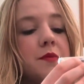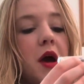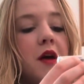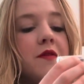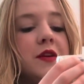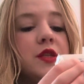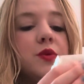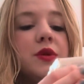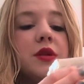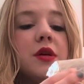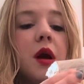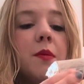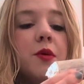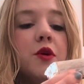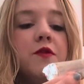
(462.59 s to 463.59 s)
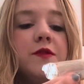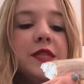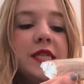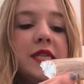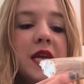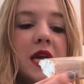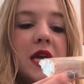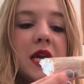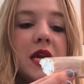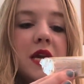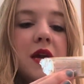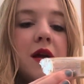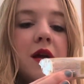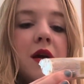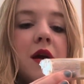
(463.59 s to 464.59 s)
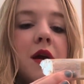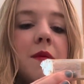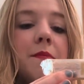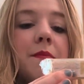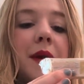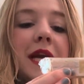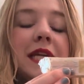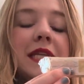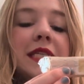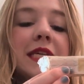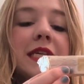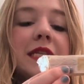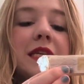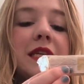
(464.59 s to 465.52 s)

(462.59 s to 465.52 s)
perfect with a cup of tea, baked in